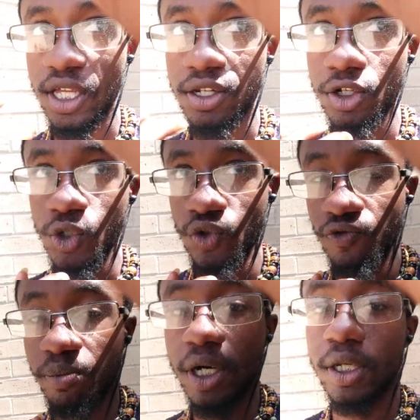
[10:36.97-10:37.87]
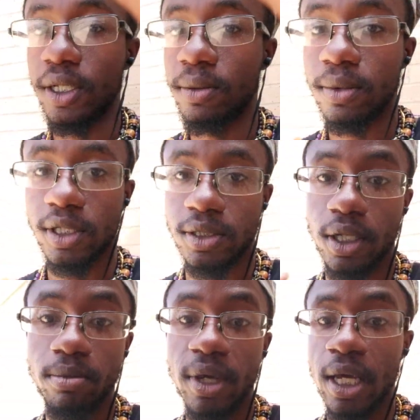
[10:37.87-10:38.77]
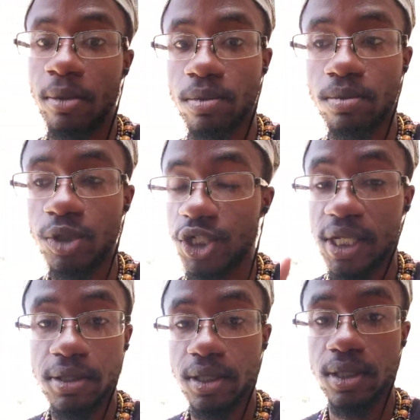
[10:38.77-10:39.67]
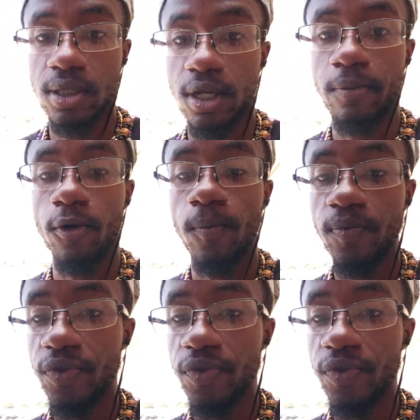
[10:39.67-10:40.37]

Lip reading: that deals with money, let's say Mammon, just as an example.